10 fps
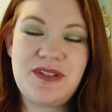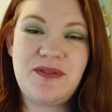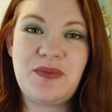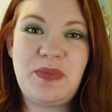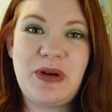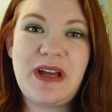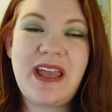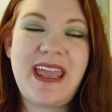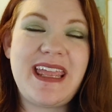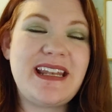of the book,
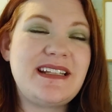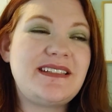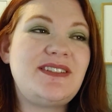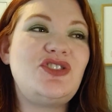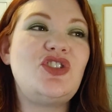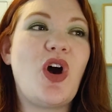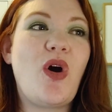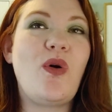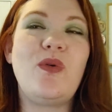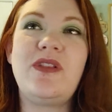it is
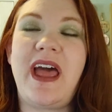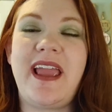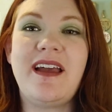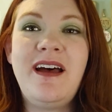so like